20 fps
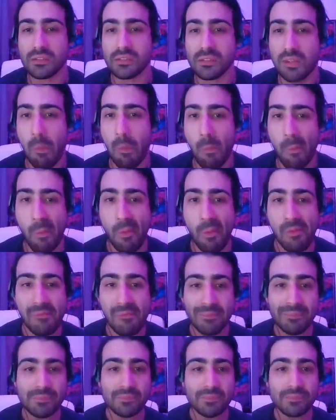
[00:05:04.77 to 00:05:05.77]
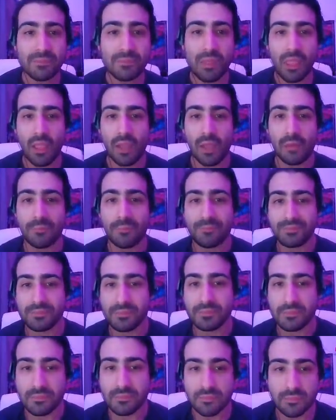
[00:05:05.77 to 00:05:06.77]
everything is fully consistent and
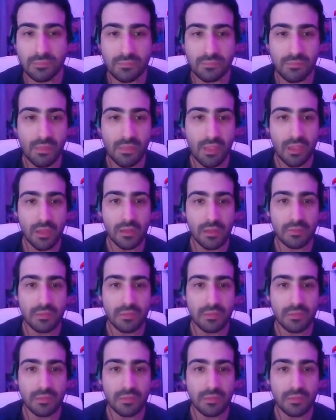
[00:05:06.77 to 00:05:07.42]
sauce-like, kind